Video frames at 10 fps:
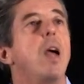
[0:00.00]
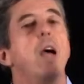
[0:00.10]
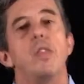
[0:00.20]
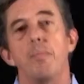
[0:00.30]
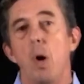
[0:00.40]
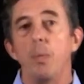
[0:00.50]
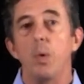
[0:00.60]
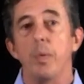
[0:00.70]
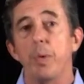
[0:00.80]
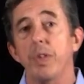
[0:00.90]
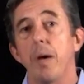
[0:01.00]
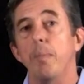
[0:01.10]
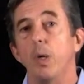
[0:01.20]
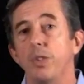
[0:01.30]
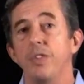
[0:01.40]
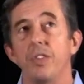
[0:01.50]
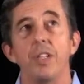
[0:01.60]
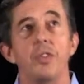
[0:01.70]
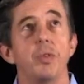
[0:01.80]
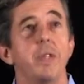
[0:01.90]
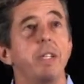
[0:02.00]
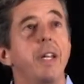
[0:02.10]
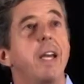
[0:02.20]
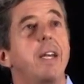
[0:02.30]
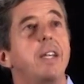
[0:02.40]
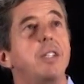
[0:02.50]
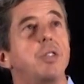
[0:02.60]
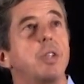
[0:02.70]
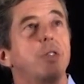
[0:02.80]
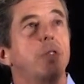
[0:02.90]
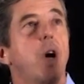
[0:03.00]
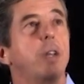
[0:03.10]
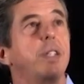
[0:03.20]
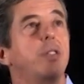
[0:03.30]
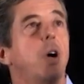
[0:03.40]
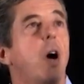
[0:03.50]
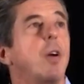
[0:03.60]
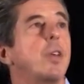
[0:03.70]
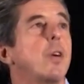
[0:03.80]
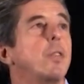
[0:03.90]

And the moment we put that motion sensor in, he starts talking to all the